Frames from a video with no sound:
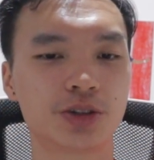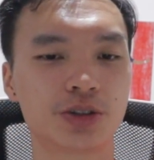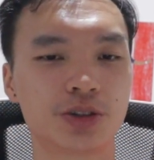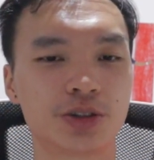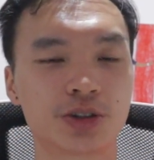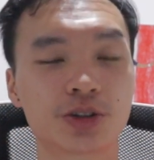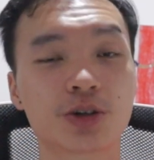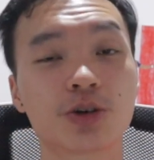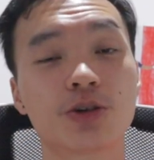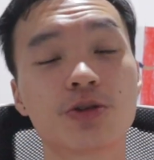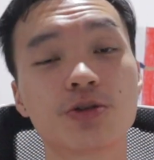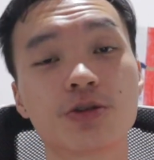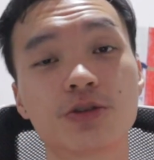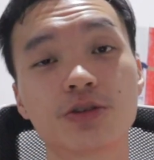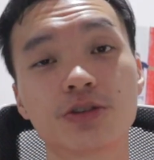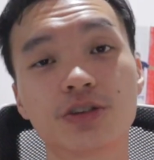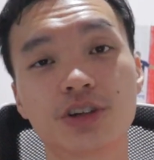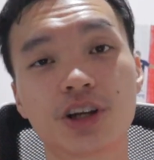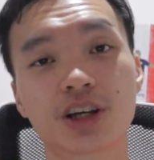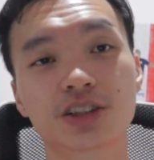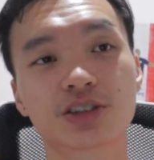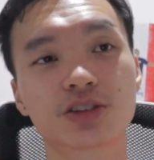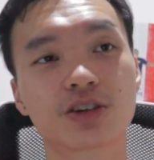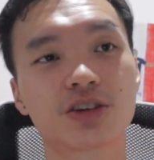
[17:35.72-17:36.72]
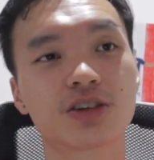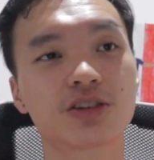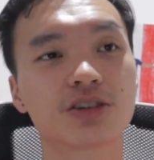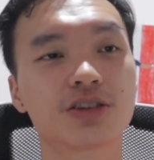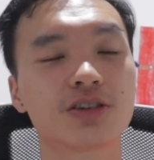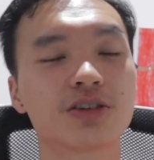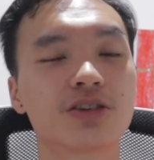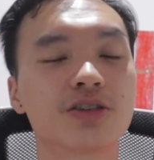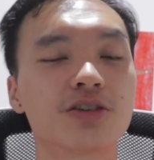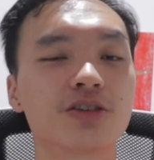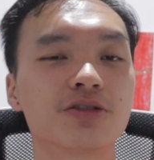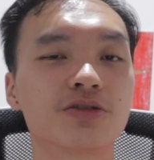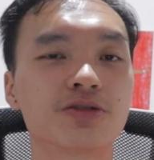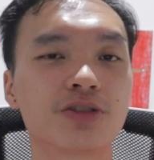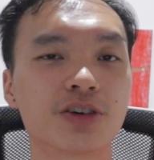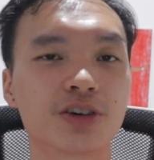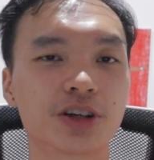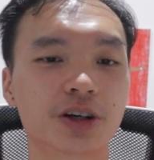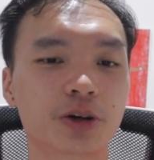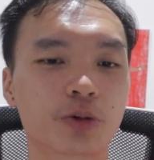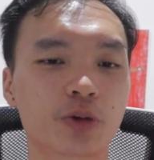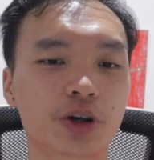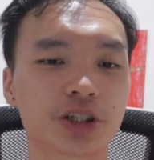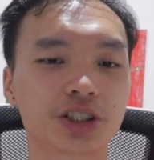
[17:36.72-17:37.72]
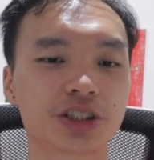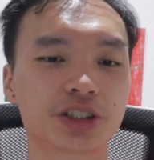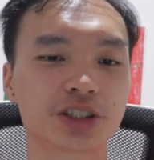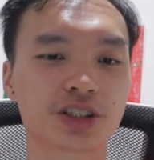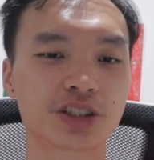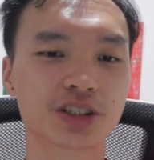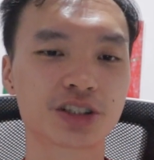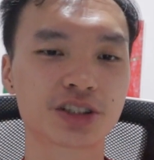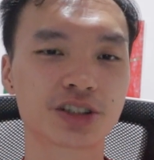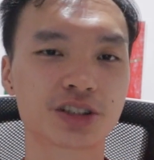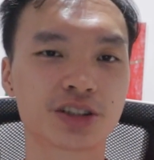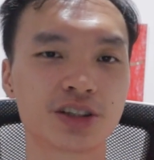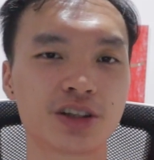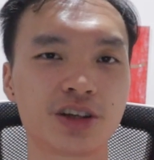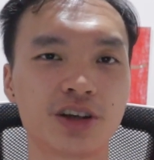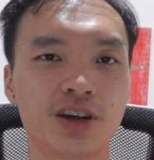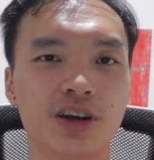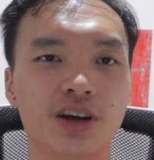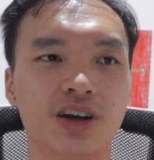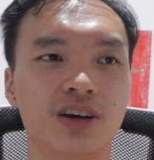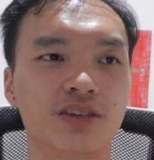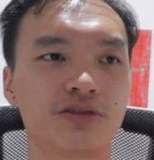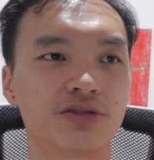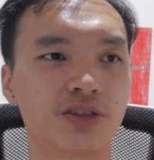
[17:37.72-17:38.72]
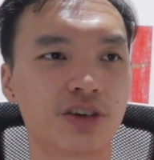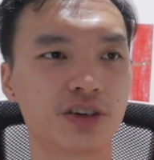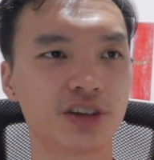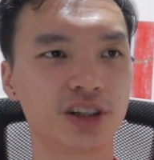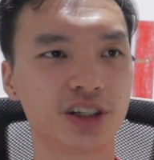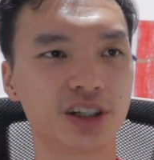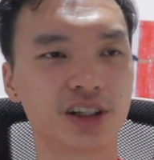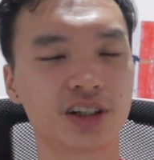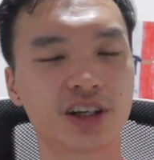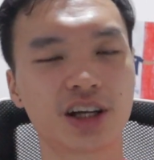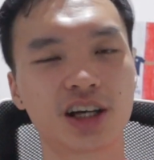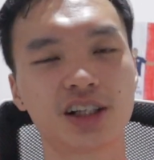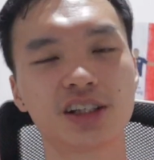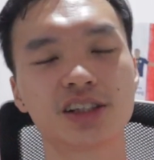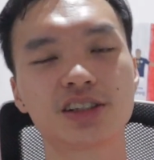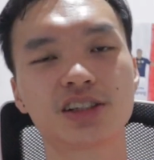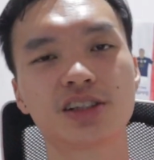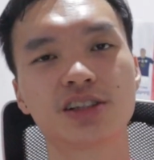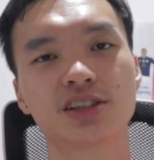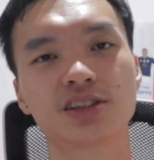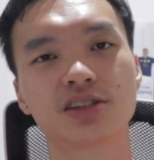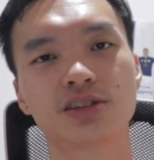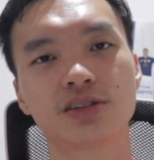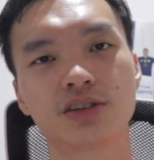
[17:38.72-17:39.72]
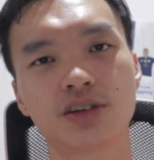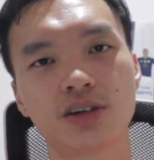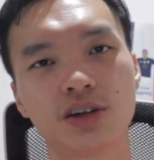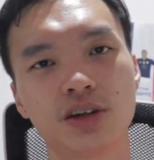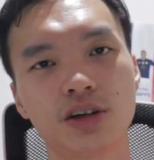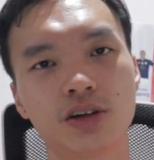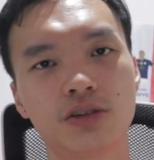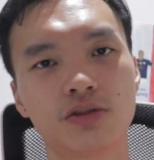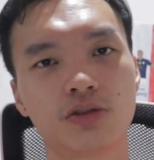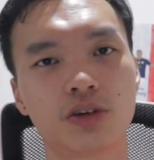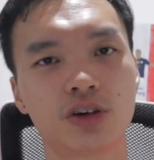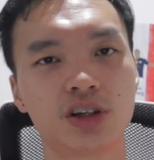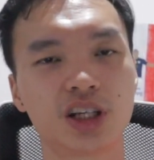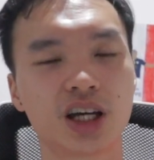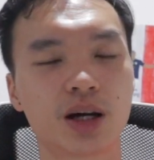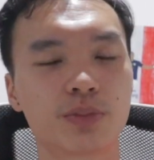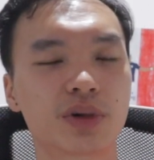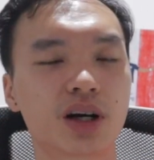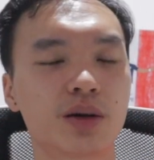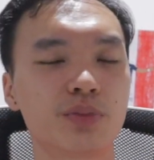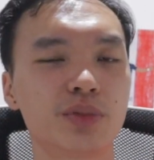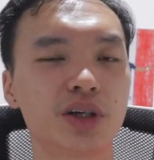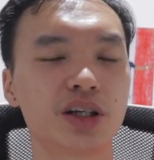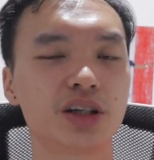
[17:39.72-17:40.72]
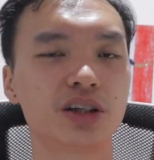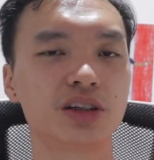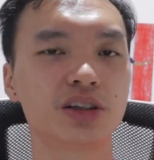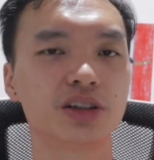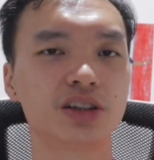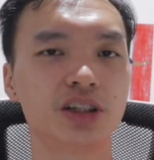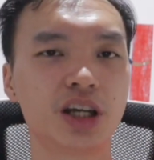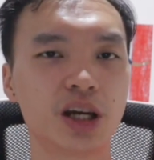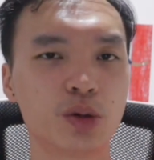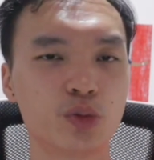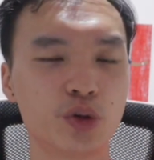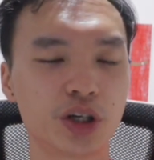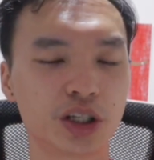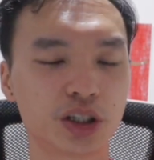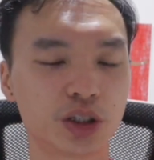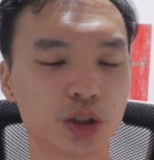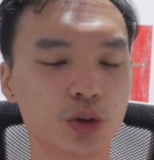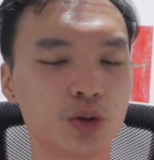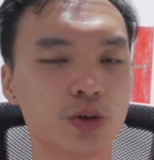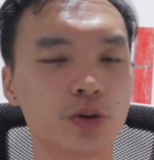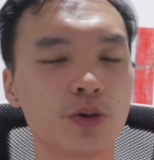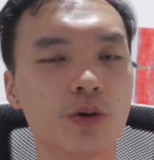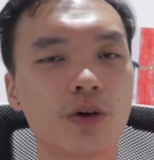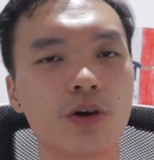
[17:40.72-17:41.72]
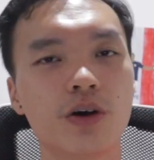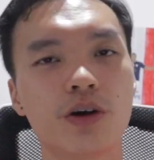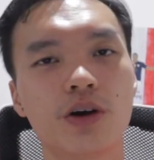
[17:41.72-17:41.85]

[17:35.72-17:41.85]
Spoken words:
So that's all for the questions and for the analysis for the upcoming Game Week 2.